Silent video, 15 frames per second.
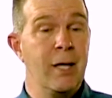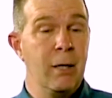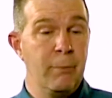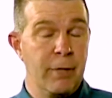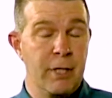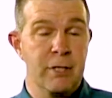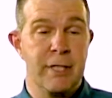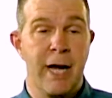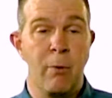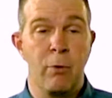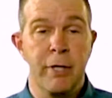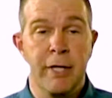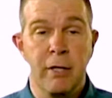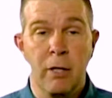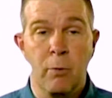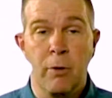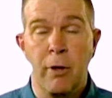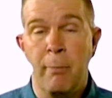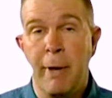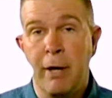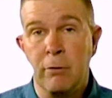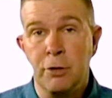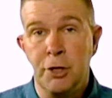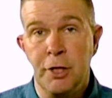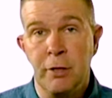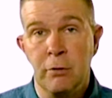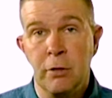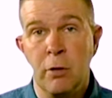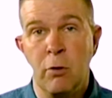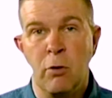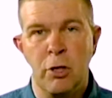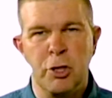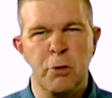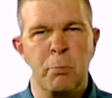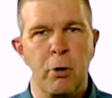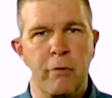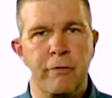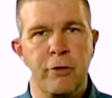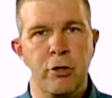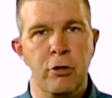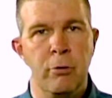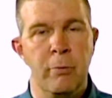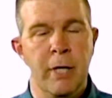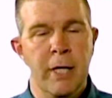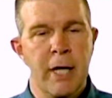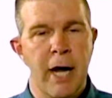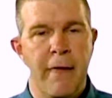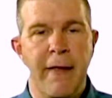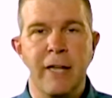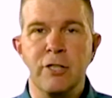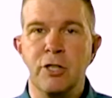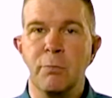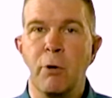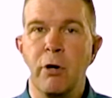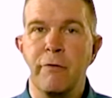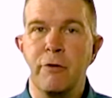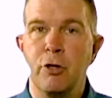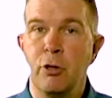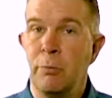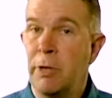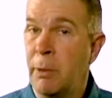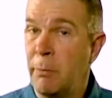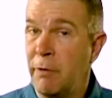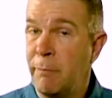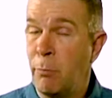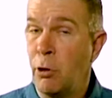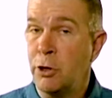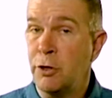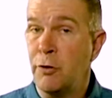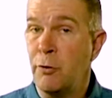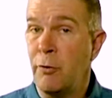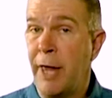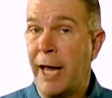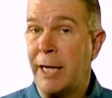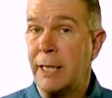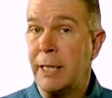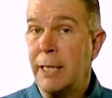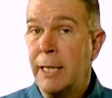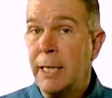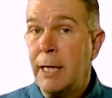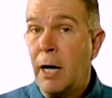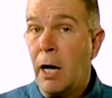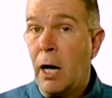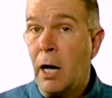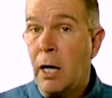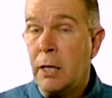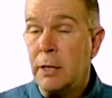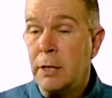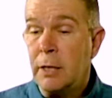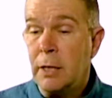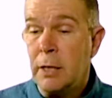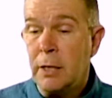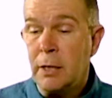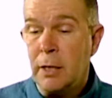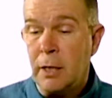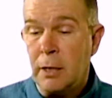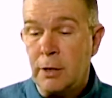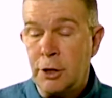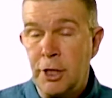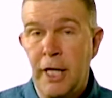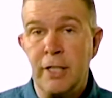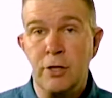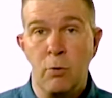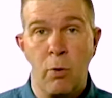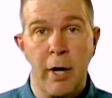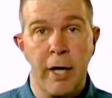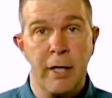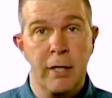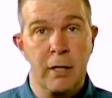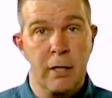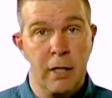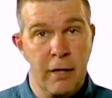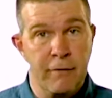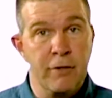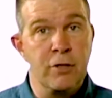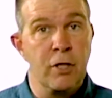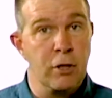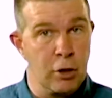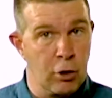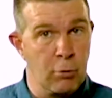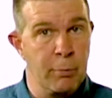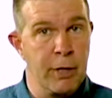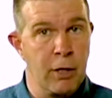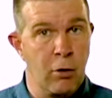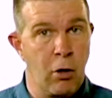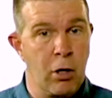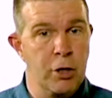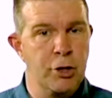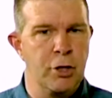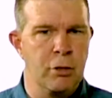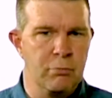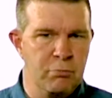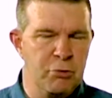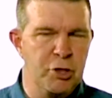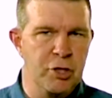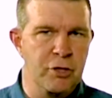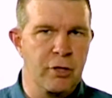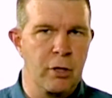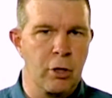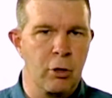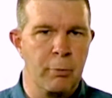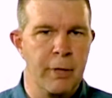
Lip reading: Because now we're dealing with a metal shielded or a Smurf tube, and that Smurf tube can be pushed through that chaseway if it's a little bit larger, just a little bit